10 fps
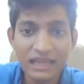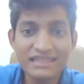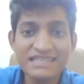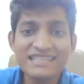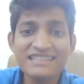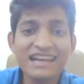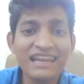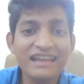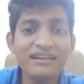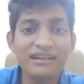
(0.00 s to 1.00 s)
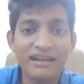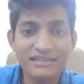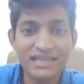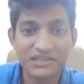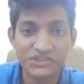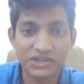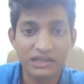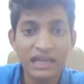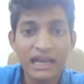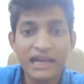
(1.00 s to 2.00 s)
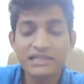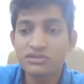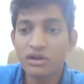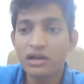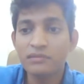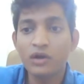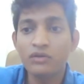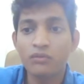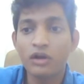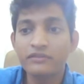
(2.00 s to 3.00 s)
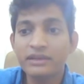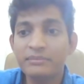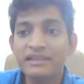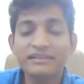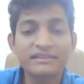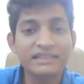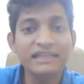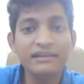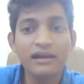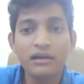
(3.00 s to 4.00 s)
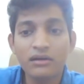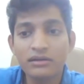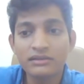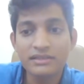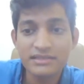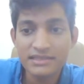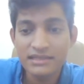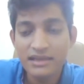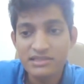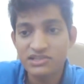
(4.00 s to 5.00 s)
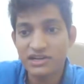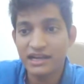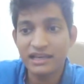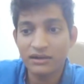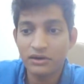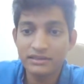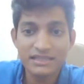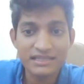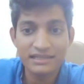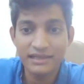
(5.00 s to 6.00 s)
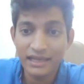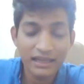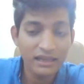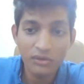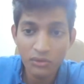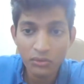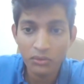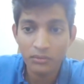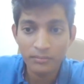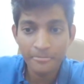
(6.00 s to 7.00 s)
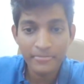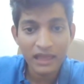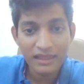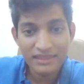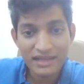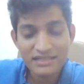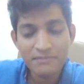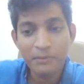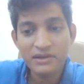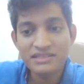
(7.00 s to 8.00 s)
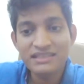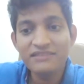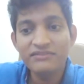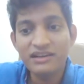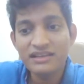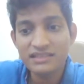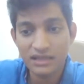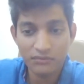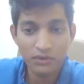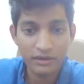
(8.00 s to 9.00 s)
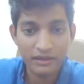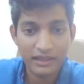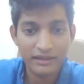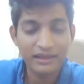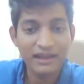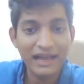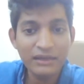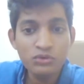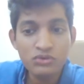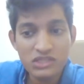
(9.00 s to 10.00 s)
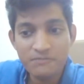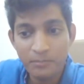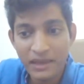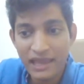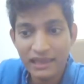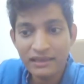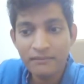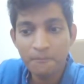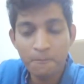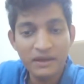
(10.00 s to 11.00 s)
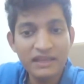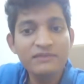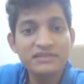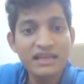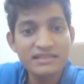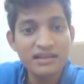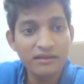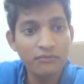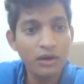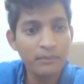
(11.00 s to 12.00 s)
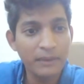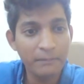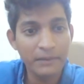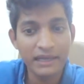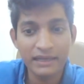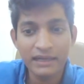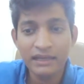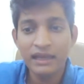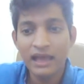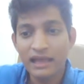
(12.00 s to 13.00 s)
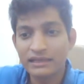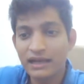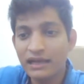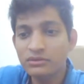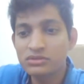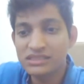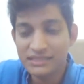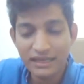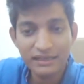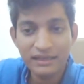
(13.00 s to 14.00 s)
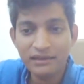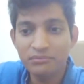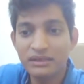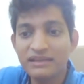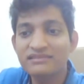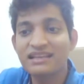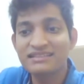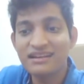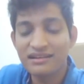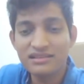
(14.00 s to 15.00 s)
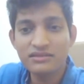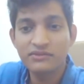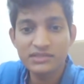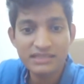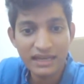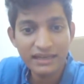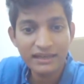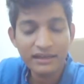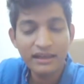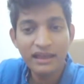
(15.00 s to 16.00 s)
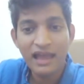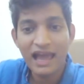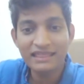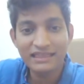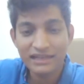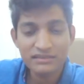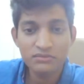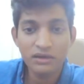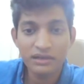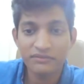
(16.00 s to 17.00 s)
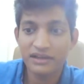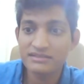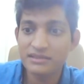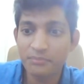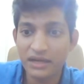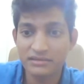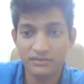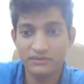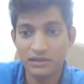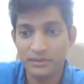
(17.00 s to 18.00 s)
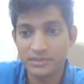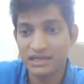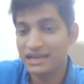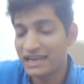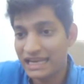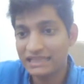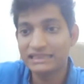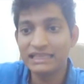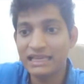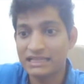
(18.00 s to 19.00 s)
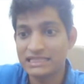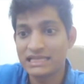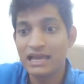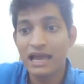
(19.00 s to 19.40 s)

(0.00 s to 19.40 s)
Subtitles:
This is a real transaction. It is not about what will be the theta on this strike on this day. No, there is a perceived risk reward there. The guy who's paying believes there's a reward by buying it, and the guy who's selling it believes there's a risk for selling it, and that is what defines the price of the option, nothing else.